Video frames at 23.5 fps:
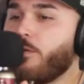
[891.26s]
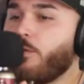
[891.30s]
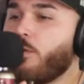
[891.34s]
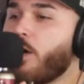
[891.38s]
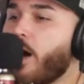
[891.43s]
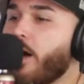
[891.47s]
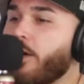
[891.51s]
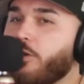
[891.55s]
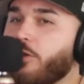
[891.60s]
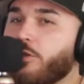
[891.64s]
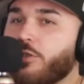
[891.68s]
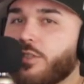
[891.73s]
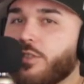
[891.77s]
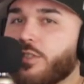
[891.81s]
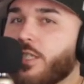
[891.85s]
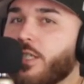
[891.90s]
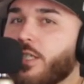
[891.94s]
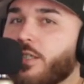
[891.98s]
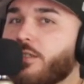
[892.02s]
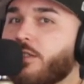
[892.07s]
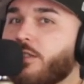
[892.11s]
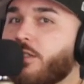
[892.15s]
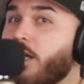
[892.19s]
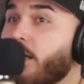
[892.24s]
why? You're just
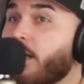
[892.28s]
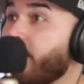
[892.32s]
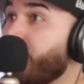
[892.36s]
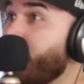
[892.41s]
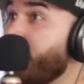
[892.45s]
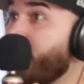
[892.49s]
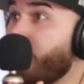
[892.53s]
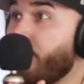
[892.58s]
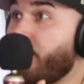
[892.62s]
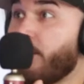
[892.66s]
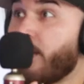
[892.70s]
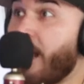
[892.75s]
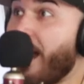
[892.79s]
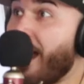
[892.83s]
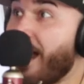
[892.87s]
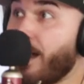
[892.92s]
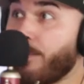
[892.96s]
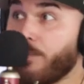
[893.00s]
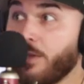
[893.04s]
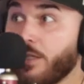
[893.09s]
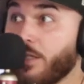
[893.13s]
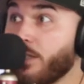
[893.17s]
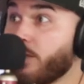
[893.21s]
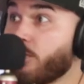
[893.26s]
gonna suck the
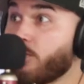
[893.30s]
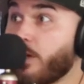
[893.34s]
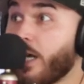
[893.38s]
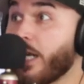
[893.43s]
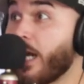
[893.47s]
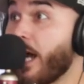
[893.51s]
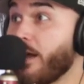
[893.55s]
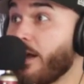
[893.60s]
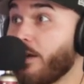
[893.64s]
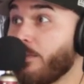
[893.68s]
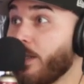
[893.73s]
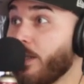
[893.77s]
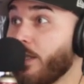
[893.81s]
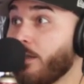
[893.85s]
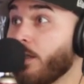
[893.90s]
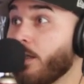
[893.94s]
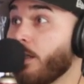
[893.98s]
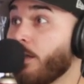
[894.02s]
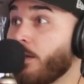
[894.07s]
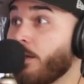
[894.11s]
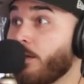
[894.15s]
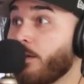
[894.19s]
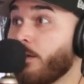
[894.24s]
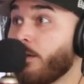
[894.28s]
happiness right out of me
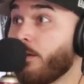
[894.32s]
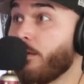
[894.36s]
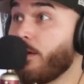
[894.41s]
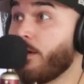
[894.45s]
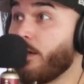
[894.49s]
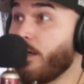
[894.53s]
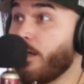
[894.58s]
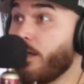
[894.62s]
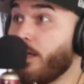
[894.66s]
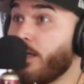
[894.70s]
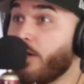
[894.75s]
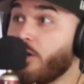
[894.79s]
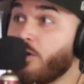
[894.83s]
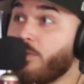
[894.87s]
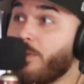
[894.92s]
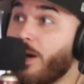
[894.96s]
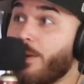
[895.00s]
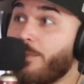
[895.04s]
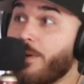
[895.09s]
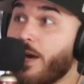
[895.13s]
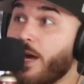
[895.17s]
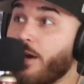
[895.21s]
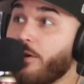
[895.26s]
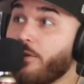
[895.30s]
and kill
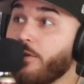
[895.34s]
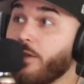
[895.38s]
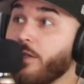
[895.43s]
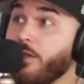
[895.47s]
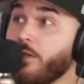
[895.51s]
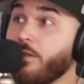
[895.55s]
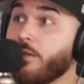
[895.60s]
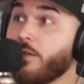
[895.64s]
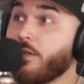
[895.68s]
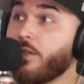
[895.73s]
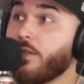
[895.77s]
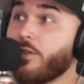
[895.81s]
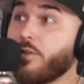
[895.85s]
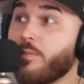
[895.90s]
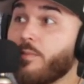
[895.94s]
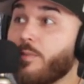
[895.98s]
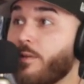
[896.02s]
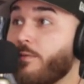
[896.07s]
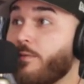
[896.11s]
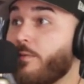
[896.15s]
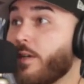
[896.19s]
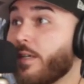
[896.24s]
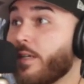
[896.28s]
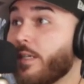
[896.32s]
my battery and kill
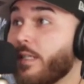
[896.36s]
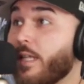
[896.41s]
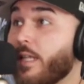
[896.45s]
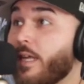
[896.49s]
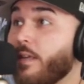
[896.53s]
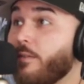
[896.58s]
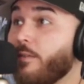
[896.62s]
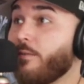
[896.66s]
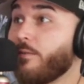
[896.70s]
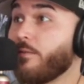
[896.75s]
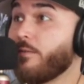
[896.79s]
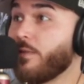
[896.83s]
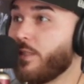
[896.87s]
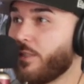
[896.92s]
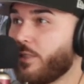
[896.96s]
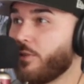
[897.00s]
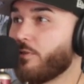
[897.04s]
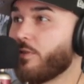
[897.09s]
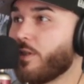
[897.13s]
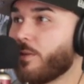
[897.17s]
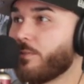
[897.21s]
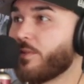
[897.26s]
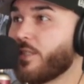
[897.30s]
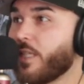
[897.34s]
my fucking life. You
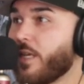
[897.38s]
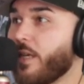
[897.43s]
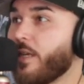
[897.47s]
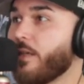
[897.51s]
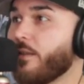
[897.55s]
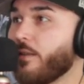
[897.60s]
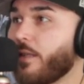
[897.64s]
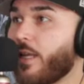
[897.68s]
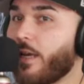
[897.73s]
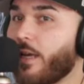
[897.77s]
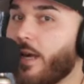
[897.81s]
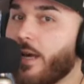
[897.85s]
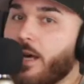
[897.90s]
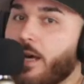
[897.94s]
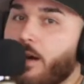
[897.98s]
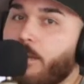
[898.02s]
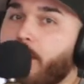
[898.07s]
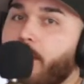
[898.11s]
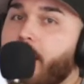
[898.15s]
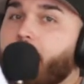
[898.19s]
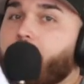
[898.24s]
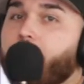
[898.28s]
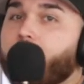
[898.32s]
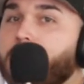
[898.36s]
see what I'm saying? Like I got a
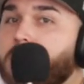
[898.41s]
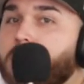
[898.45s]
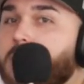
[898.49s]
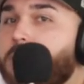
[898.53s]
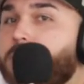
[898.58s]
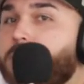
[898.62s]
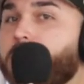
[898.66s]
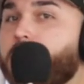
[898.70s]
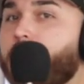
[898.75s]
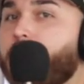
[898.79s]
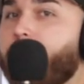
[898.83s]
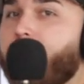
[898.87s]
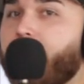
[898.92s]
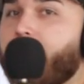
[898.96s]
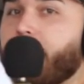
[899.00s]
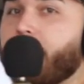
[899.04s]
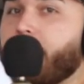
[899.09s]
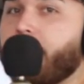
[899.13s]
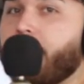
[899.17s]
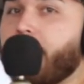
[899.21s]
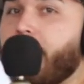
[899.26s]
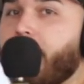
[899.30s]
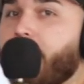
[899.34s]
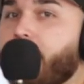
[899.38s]
battery life in the
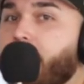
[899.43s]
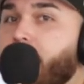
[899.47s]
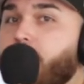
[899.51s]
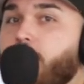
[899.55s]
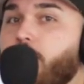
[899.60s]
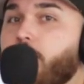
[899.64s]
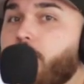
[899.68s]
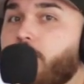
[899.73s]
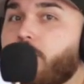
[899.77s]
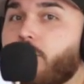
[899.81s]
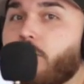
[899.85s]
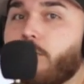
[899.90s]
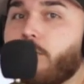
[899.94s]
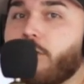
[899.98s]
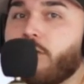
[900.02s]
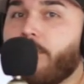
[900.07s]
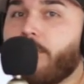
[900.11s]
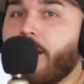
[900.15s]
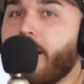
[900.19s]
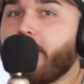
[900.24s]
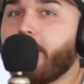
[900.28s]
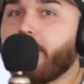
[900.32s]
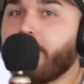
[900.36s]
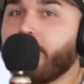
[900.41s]
back. Like there's only so much
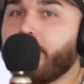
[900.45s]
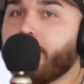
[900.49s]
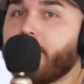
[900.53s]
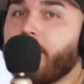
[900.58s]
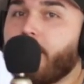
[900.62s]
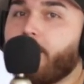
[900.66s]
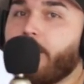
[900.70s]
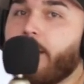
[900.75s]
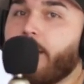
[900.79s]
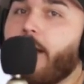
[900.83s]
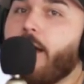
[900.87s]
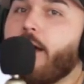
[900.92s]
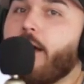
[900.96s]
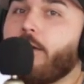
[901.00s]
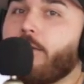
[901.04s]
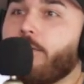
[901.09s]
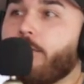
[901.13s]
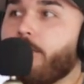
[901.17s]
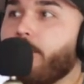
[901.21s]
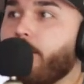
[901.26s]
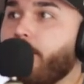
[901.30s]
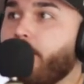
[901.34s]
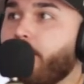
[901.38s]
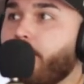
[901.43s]
battery that we
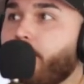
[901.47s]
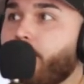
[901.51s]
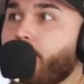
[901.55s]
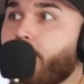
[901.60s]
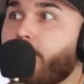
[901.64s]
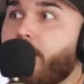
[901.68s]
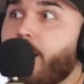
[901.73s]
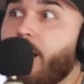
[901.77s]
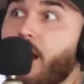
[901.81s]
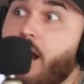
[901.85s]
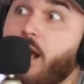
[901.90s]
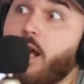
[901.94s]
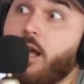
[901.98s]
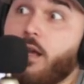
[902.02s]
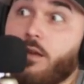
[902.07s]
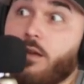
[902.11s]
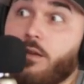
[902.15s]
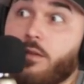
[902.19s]
have yeah, for the day,